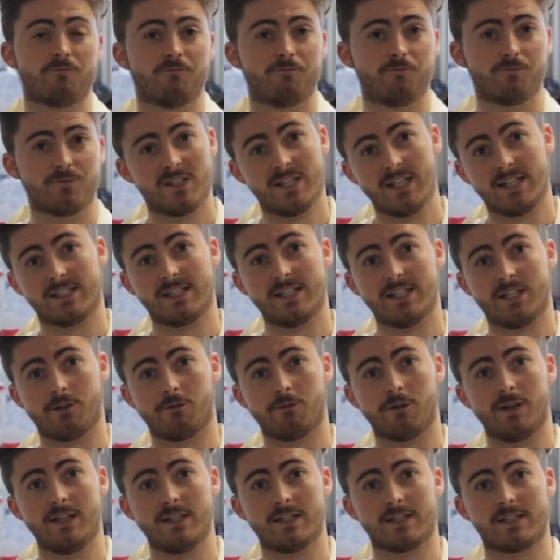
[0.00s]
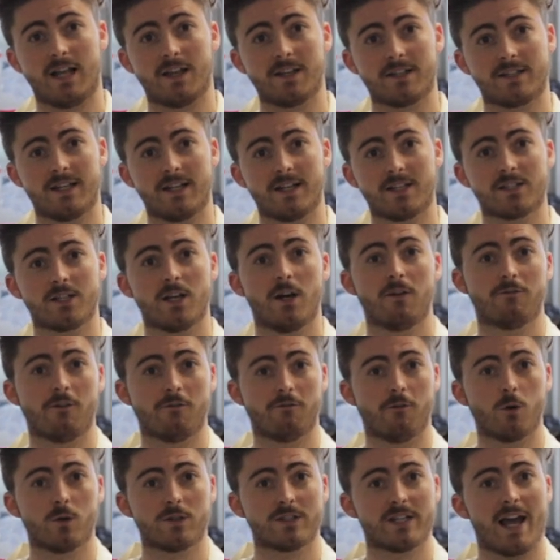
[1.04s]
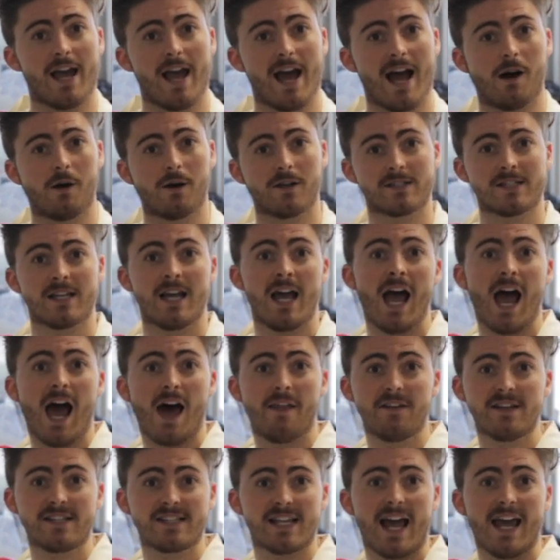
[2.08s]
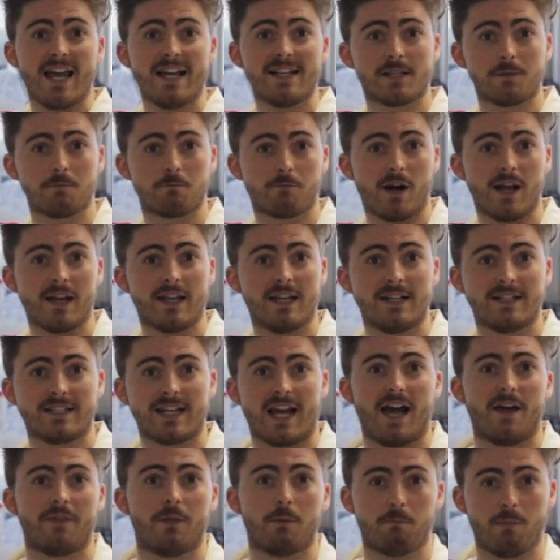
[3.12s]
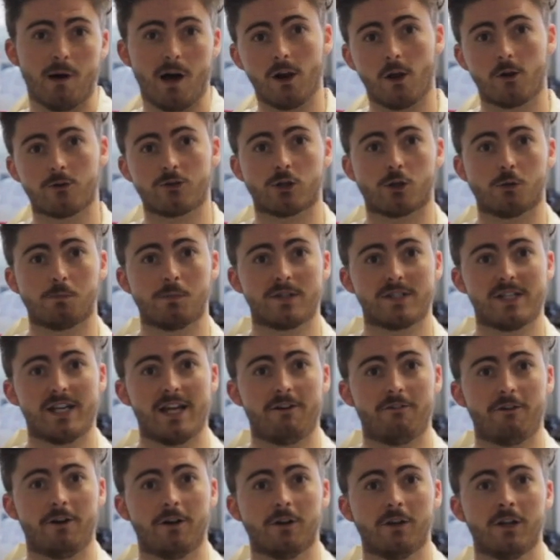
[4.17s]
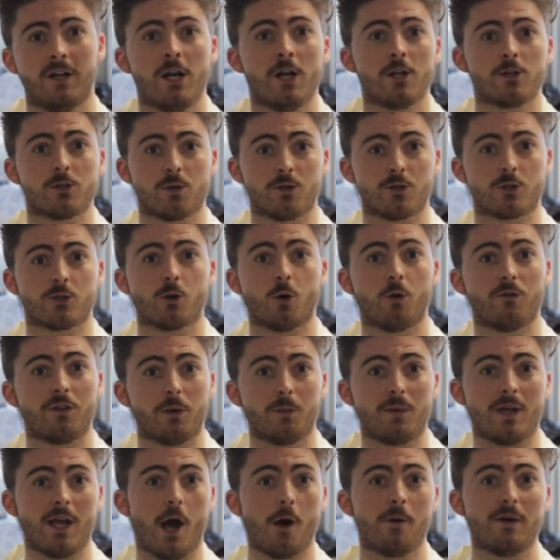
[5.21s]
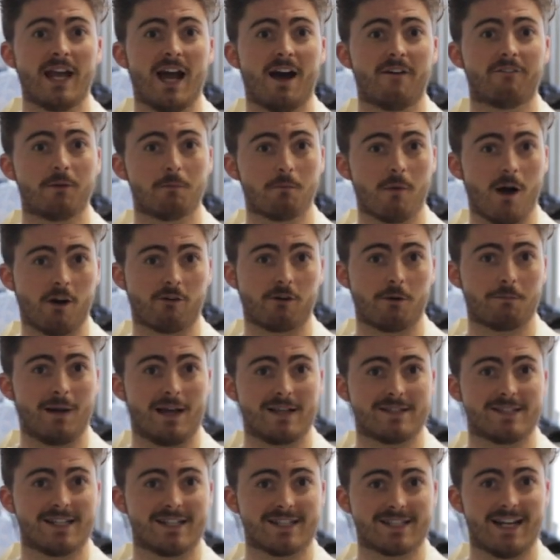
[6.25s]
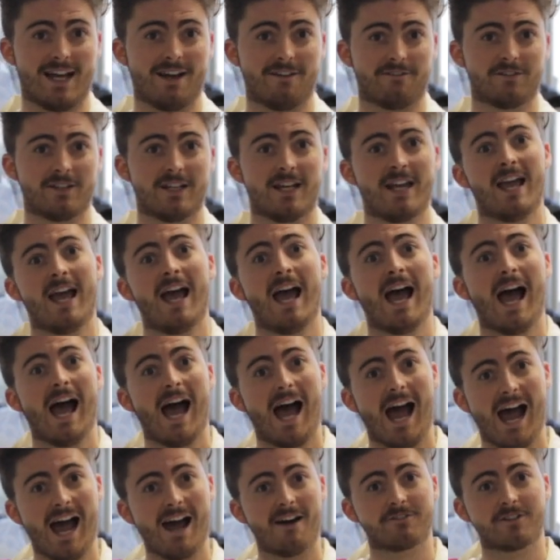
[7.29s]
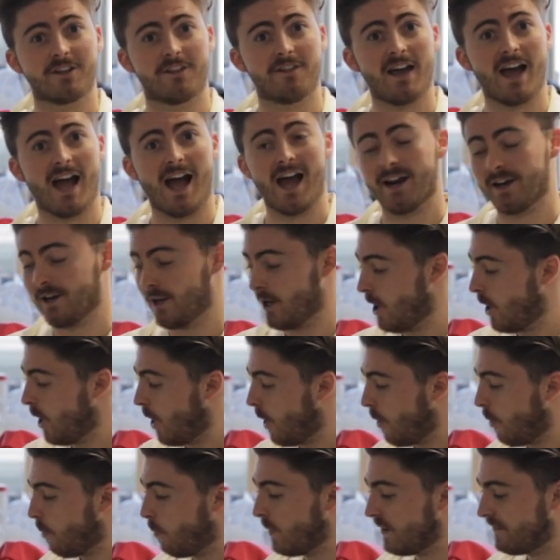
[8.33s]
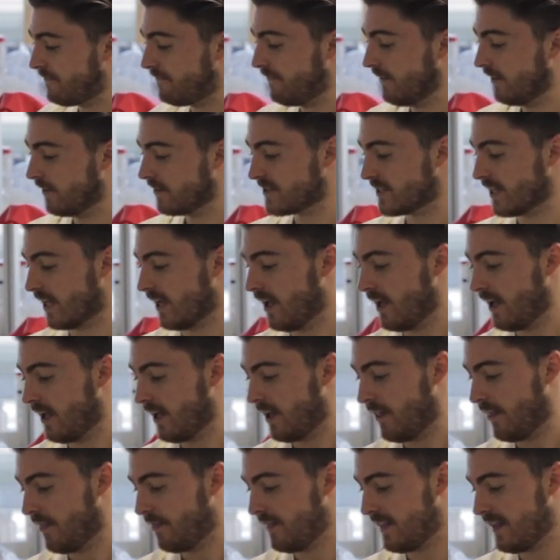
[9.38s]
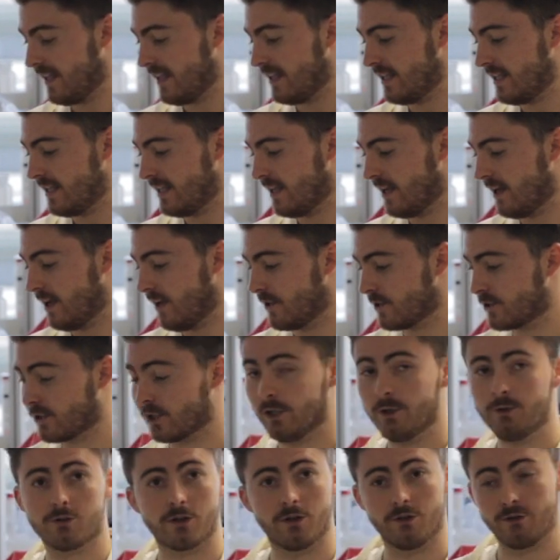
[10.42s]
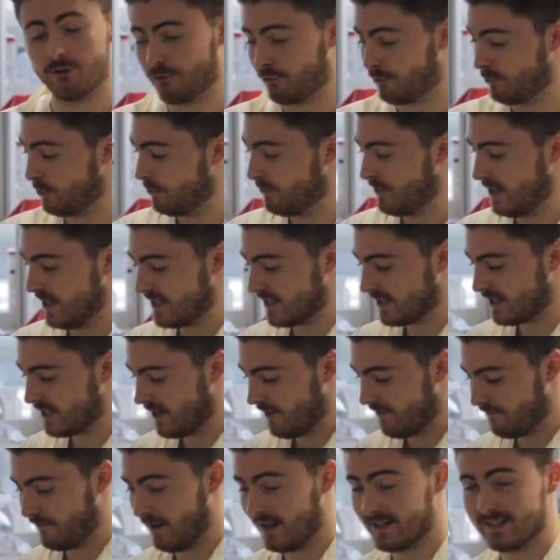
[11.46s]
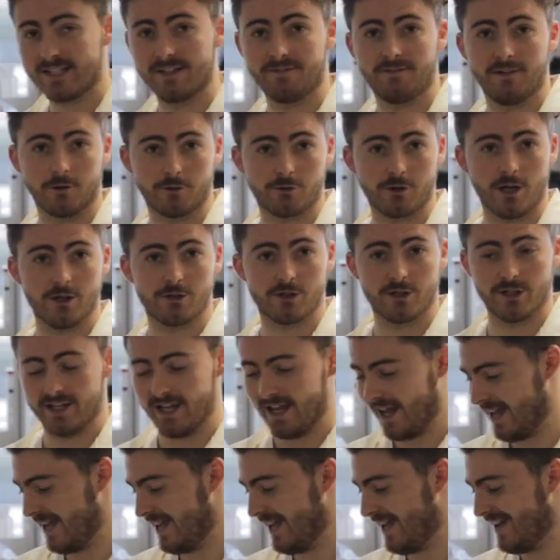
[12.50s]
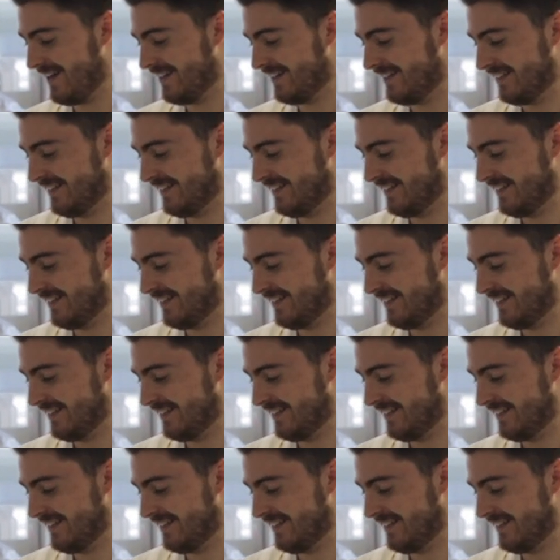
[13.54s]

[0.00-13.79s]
60 degrees Celsius for 48 hours. And this aids in breaking down the biological material to ensure that we only have the microplastics left. After that, we filter the solution through this fancy filtration kit here